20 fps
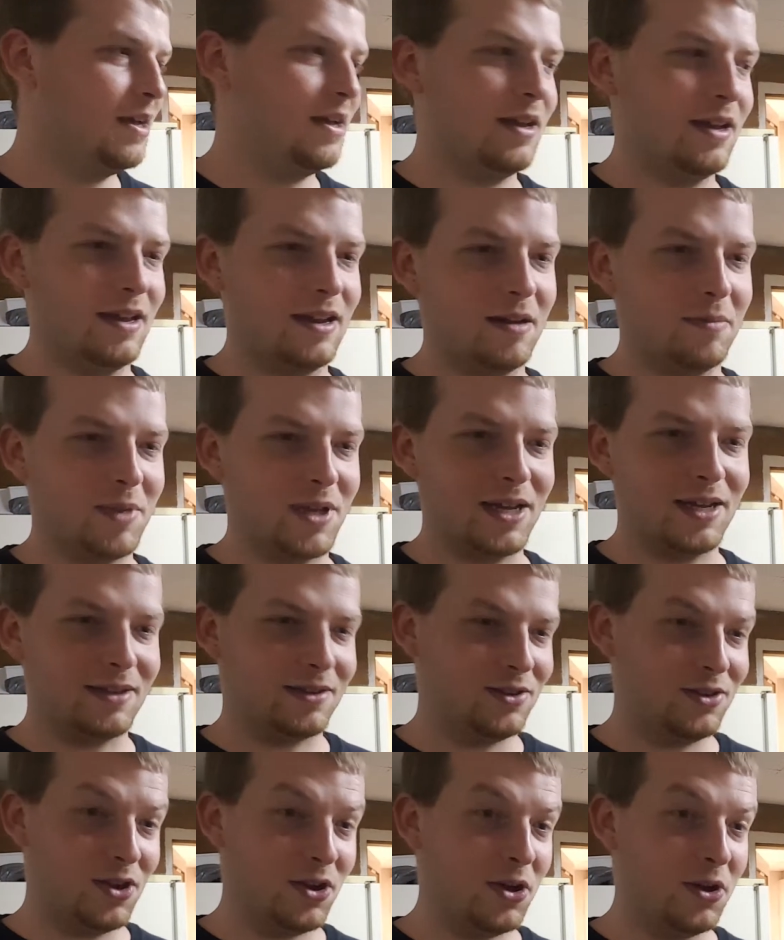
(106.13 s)
And I'm like,
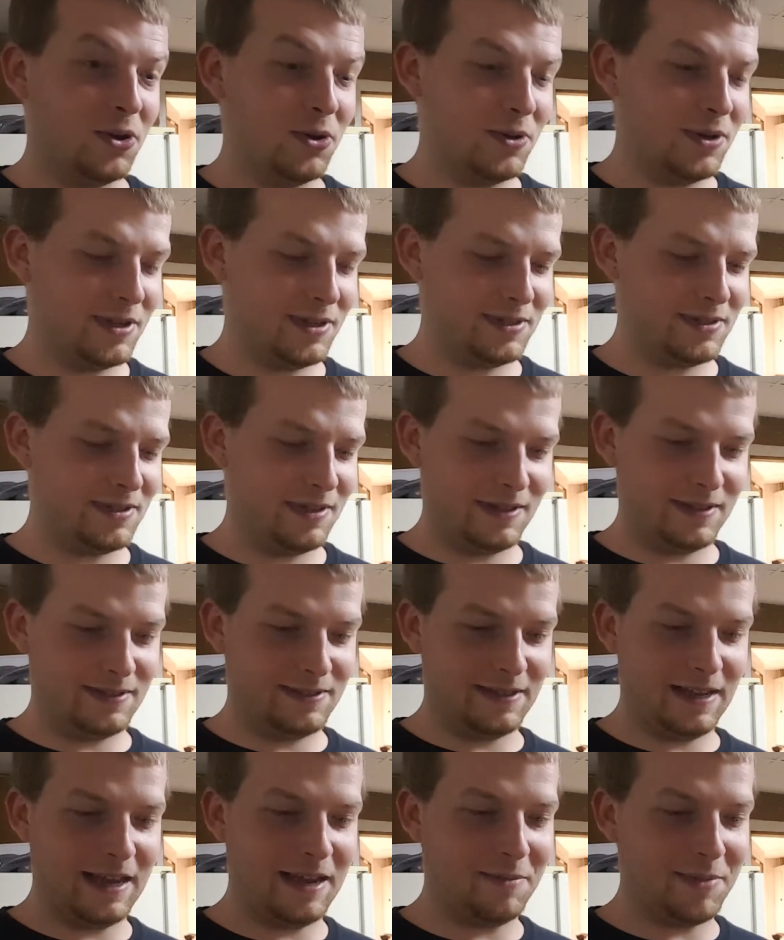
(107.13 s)
no, it's the
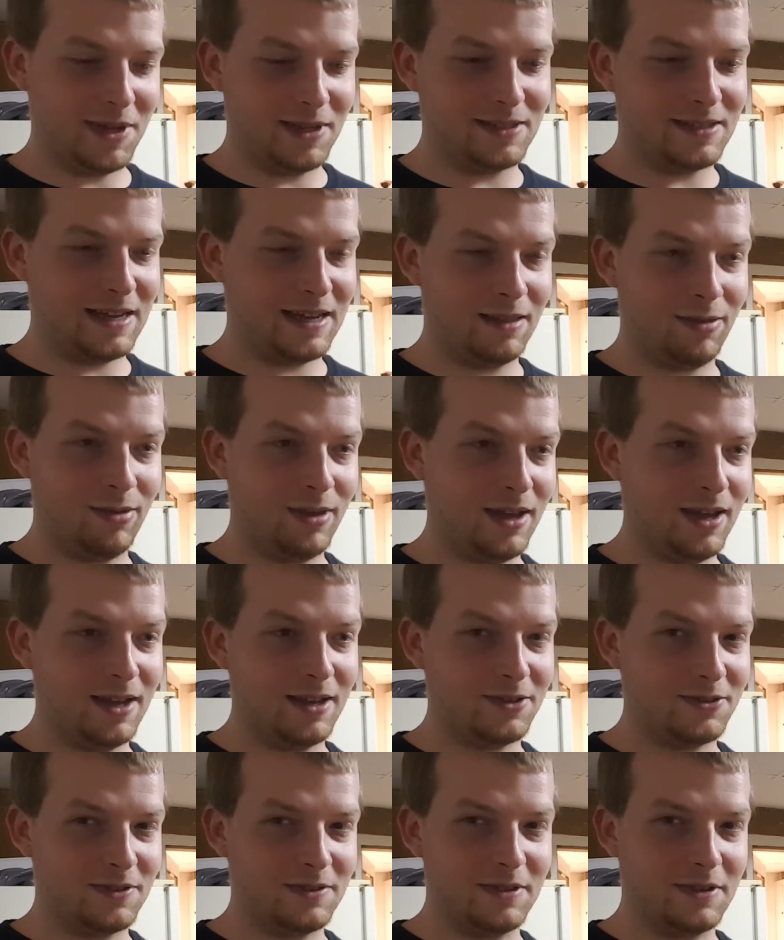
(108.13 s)
same exact
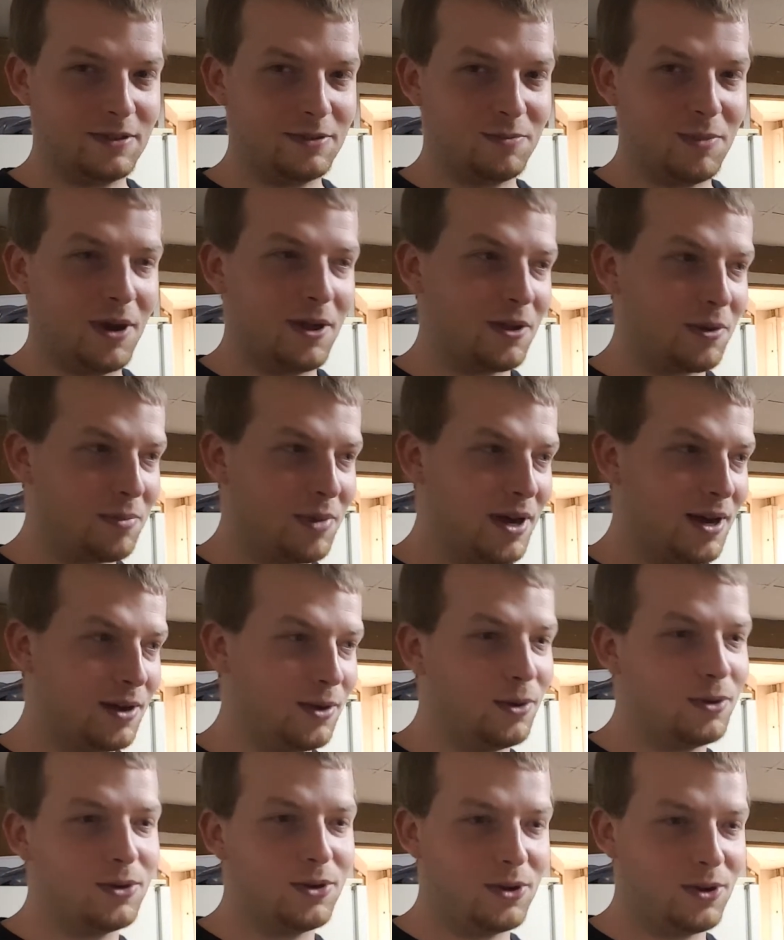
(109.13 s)
thing, just a smaller
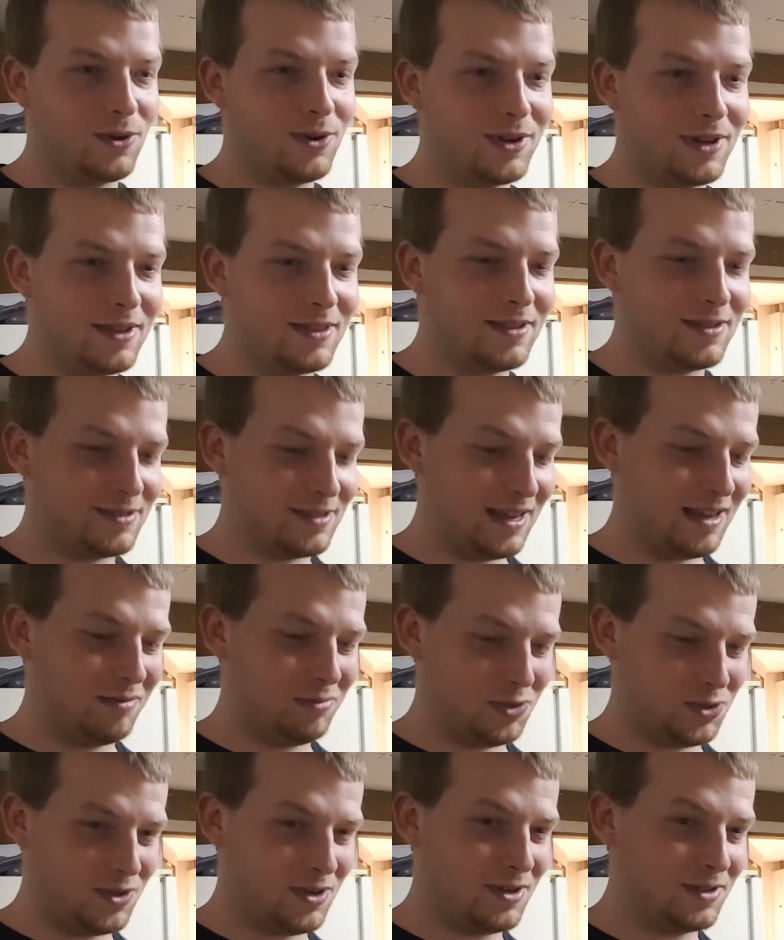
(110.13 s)
bottle. You're going to get the same
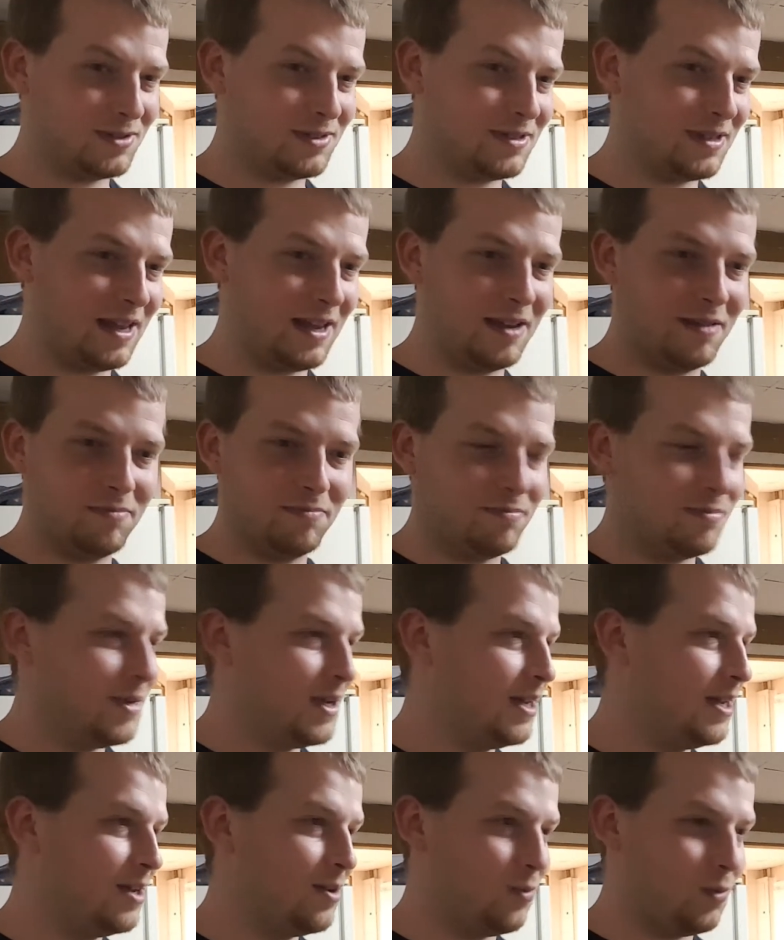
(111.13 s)
drunk, same
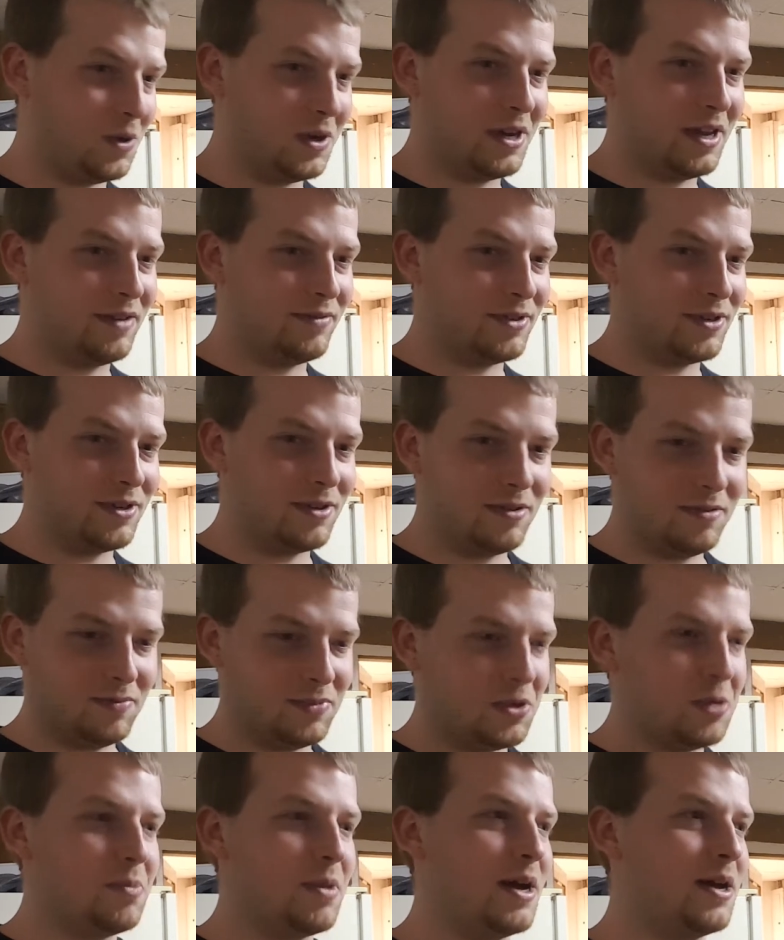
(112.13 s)
whatever,
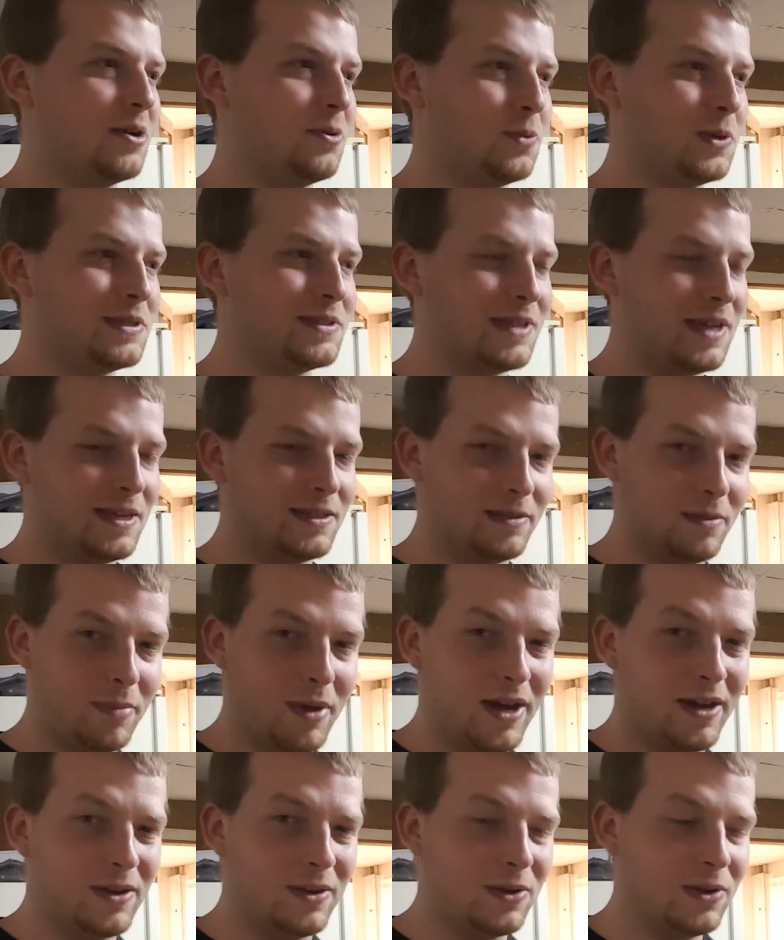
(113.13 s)
no matter what size the
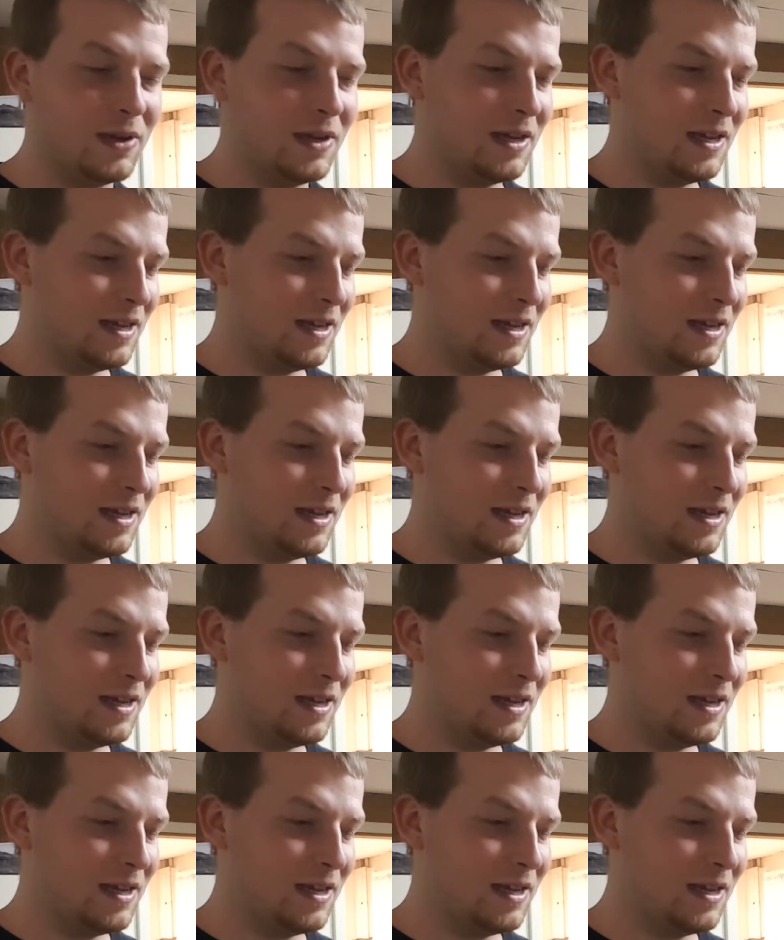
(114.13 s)
bottle,